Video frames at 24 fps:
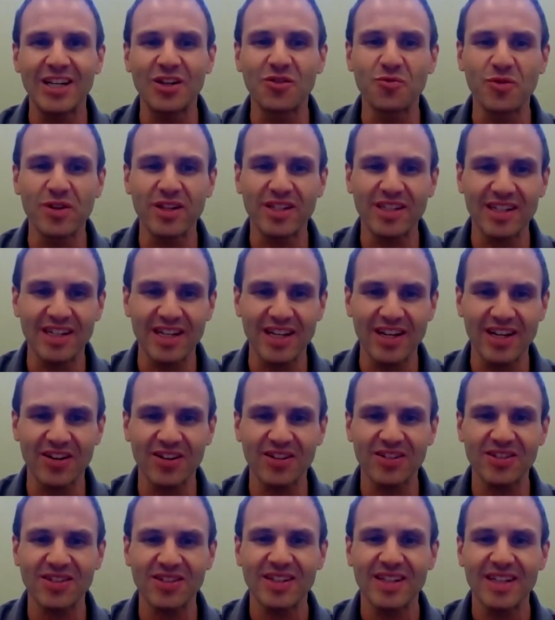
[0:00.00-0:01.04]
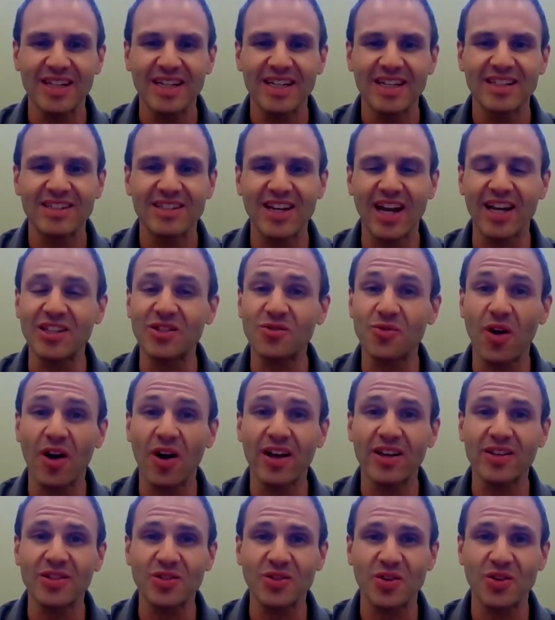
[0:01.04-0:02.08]
In recent years, Dice Raw
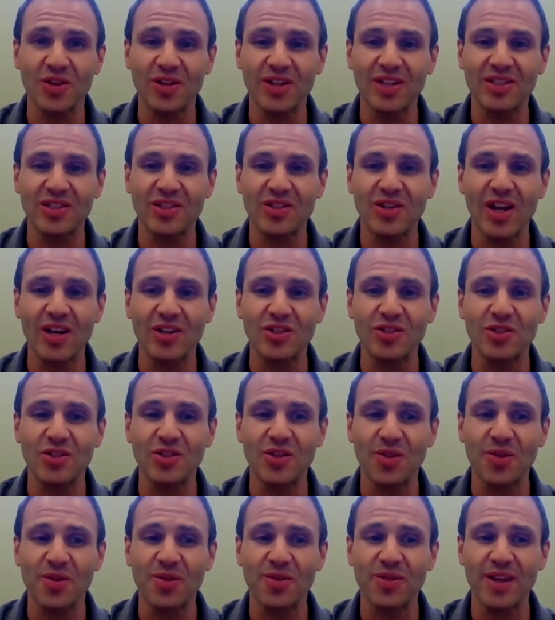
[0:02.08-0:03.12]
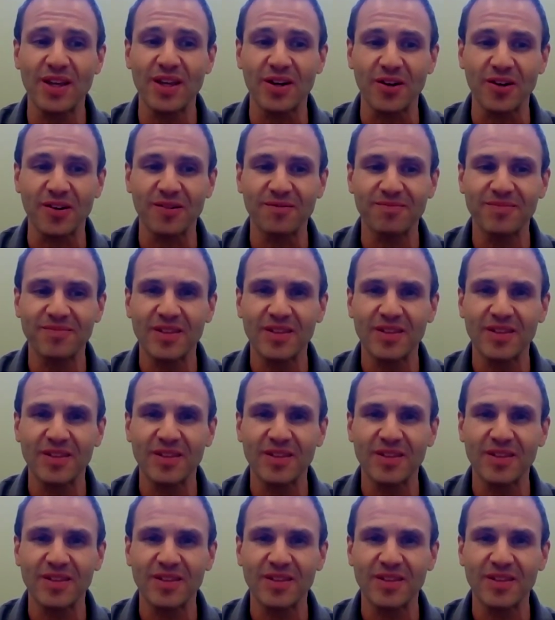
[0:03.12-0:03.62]
has turned his attention to the theater,